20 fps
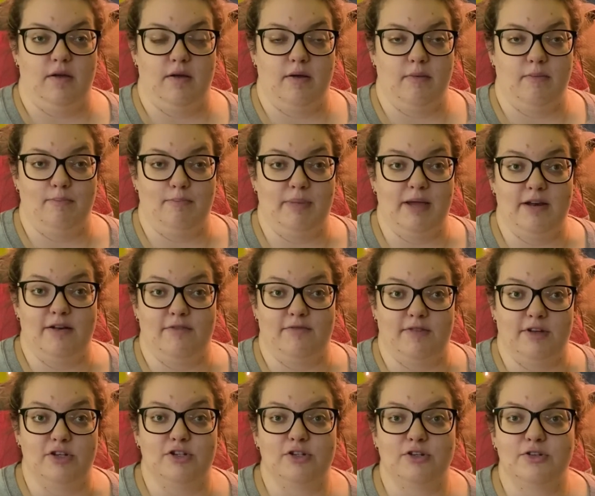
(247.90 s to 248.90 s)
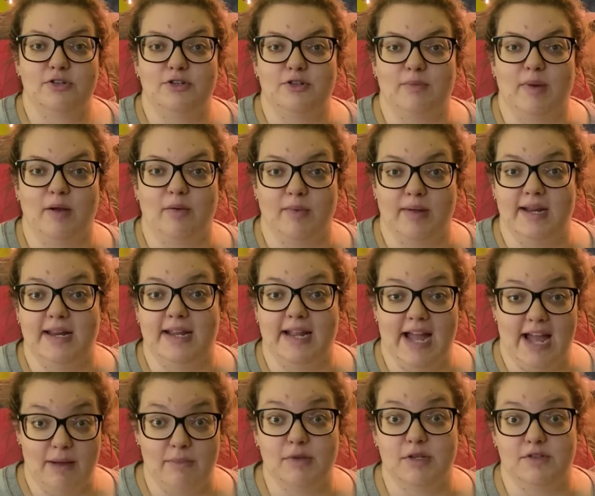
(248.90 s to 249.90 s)
beneficial to my reading
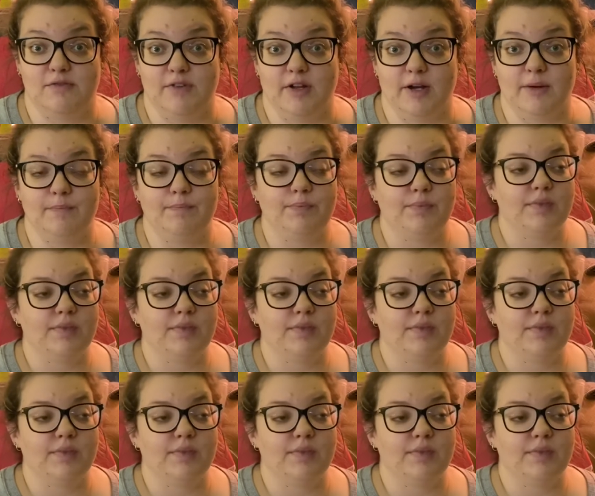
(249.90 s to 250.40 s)
atmosphere.